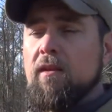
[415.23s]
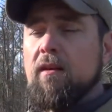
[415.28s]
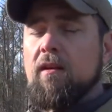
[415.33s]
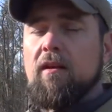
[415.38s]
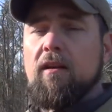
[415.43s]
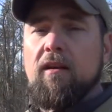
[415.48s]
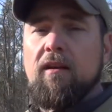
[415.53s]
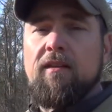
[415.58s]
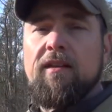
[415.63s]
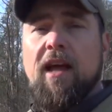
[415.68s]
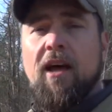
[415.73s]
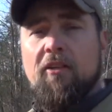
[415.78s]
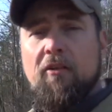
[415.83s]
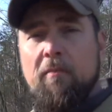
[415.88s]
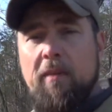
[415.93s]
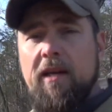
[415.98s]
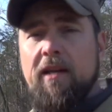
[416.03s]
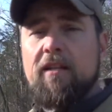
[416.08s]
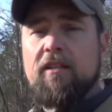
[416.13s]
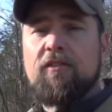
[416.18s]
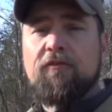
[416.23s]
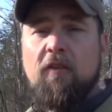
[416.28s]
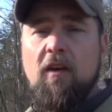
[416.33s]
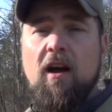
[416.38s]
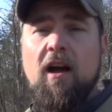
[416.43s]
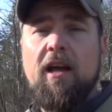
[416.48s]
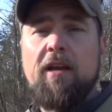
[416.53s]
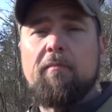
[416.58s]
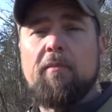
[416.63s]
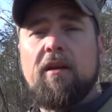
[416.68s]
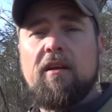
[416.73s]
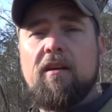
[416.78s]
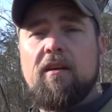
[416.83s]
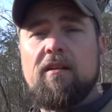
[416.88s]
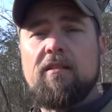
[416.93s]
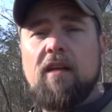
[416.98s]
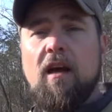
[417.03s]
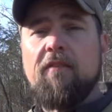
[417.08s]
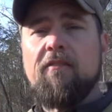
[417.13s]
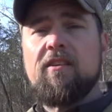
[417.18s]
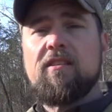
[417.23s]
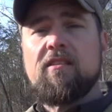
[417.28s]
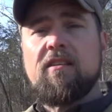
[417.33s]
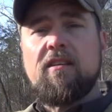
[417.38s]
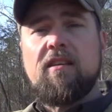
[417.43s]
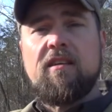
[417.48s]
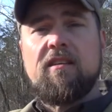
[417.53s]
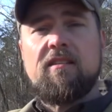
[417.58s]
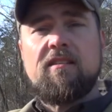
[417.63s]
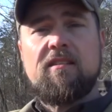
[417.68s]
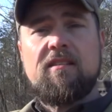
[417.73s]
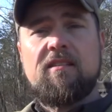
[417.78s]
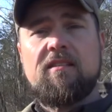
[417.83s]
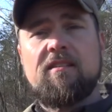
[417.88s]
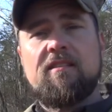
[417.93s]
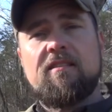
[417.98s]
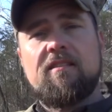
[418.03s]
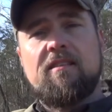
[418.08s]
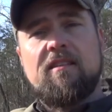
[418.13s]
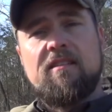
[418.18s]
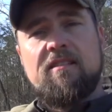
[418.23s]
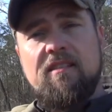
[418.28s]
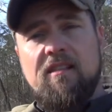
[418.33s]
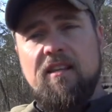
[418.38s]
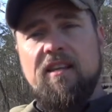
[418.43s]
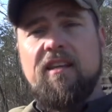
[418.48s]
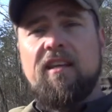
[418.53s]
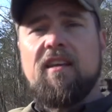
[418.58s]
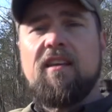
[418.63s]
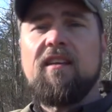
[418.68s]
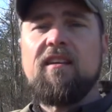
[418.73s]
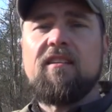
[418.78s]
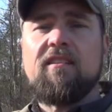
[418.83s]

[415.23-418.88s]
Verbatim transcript: Uh, now the meat is fine because obviously it's it's clingy,